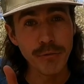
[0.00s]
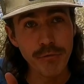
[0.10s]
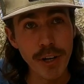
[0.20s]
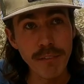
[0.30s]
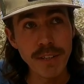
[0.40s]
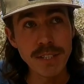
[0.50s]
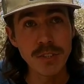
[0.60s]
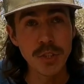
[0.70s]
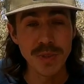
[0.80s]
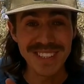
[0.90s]
in front of
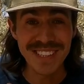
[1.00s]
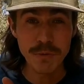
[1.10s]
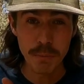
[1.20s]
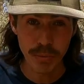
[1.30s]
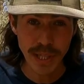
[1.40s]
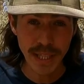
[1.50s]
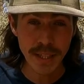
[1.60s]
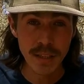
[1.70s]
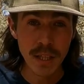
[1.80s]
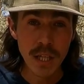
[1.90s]
us to assist with
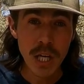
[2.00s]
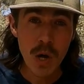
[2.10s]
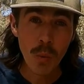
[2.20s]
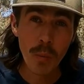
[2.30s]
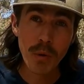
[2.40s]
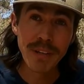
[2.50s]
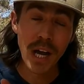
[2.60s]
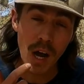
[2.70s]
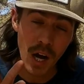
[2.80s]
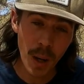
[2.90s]
braking. When we're
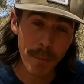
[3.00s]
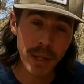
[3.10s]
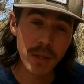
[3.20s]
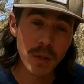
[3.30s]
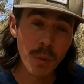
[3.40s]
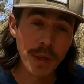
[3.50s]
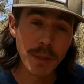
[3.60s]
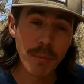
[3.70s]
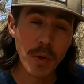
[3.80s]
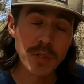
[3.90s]
moving uphill, we want
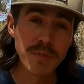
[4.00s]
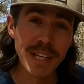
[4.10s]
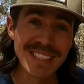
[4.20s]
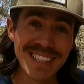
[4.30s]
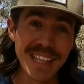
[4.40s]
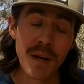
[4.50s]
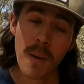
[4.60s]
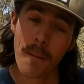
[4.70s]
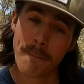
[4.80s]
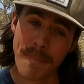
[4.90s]
the poles facing
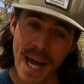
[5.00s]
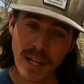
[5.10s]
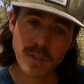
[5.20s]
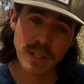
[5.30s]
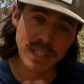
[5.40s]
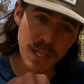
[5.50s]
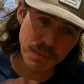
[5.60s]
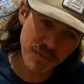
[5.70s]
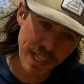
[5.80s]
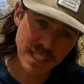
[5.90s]
back, so the
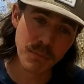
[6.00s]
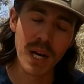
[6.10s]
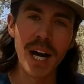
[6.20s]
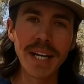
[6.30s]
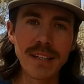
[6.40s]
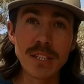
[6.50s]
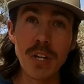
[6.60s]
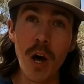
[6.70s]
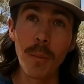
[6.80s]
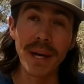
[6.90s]
tips facing behind us
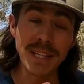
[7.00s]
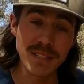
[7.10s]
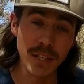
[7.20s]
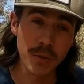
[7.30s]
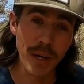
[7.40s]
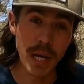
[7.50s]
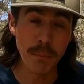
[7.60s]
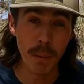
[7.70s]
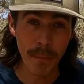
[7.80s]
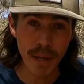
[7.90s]
to help accelerate
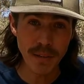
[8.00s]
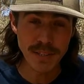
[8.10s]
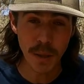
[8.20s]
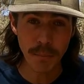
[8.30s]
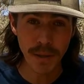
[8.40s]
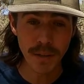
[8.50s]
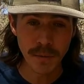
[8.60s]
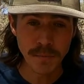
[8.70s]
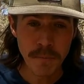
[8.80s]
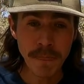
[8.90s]
and propel us up the
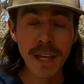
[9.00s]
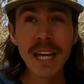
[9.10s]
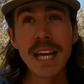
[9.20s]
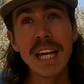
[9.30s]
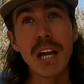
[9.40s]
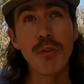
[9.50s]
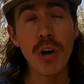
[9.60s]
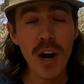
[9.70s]
hill. If we're